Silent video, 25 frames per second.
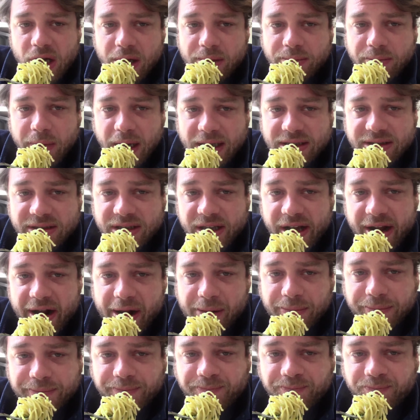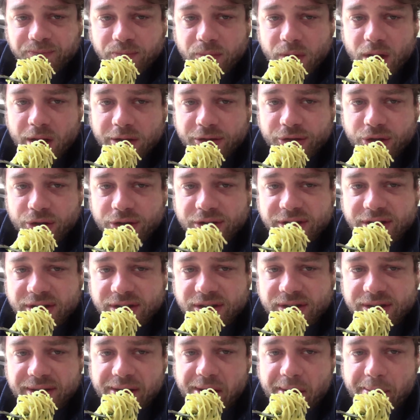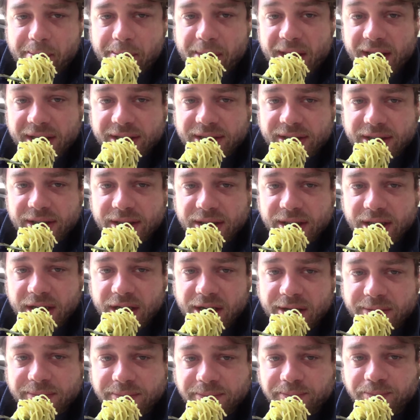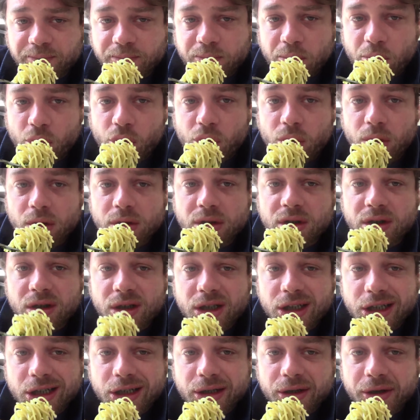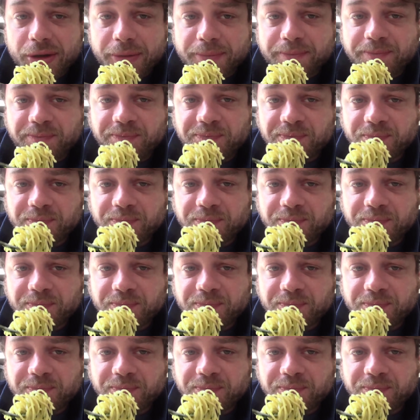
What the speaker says: but doesn't make more clear